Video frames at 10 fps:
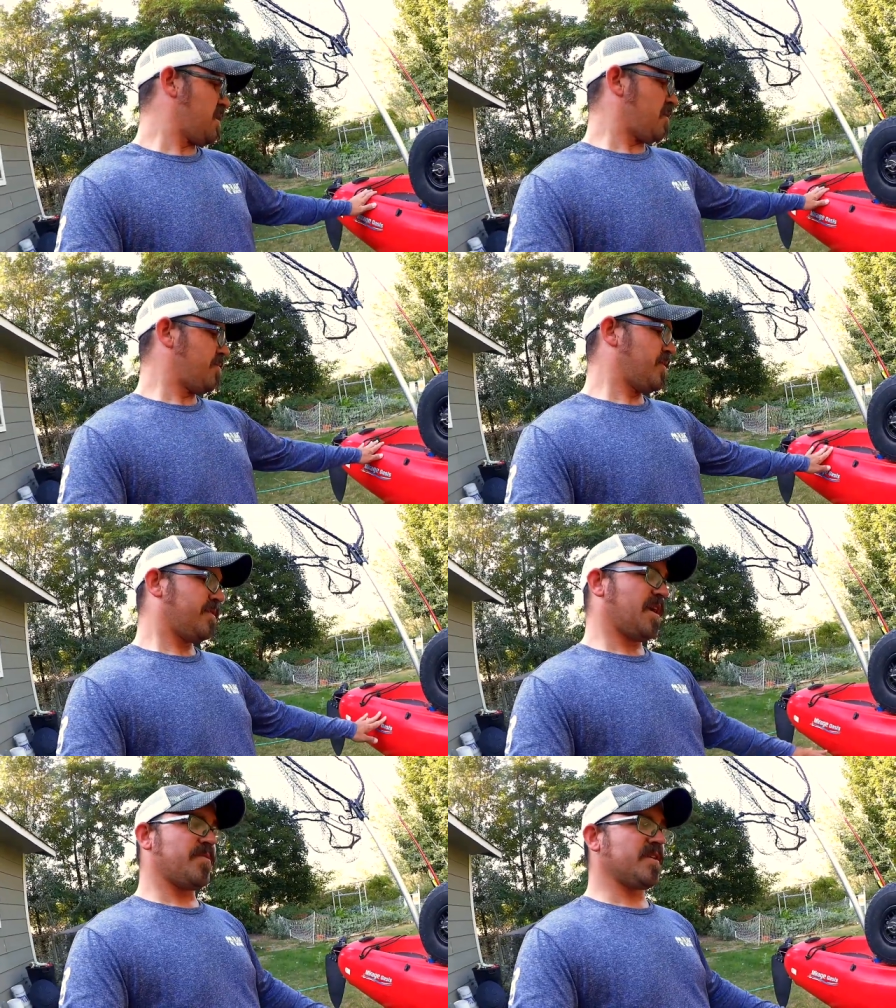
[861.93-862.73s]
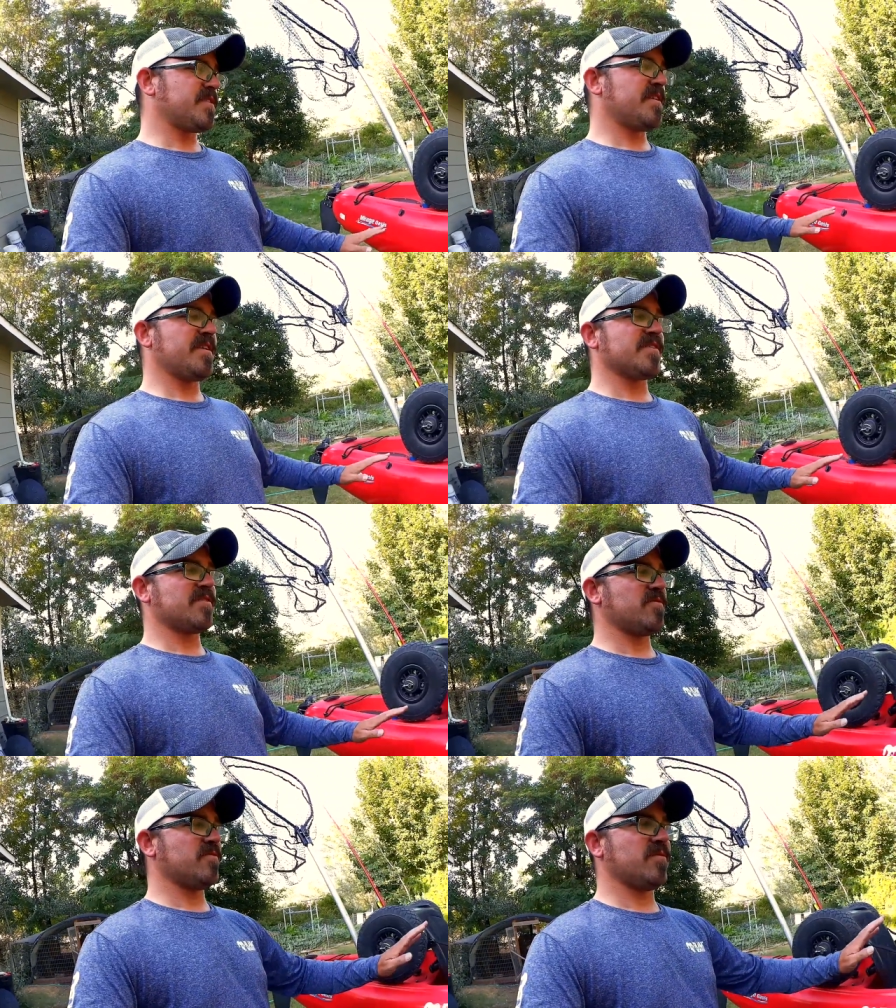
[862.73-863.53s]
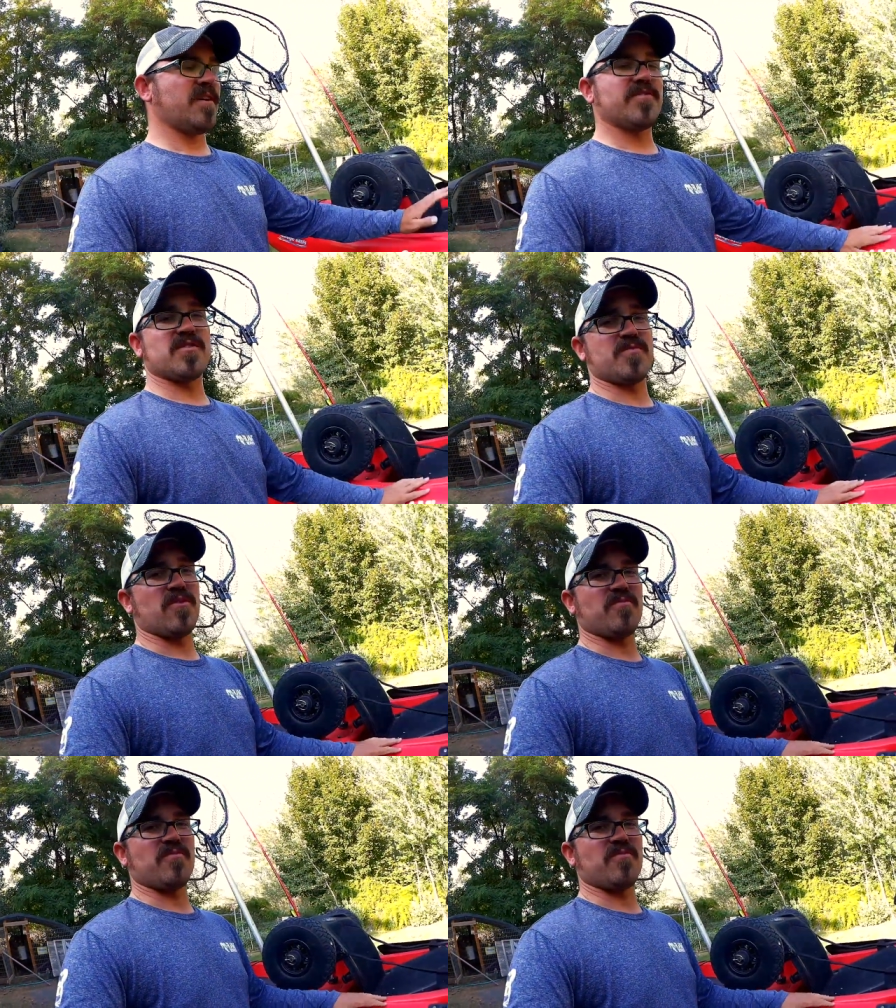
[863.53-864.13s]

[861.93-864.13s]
Um, that being said, I still love this boat.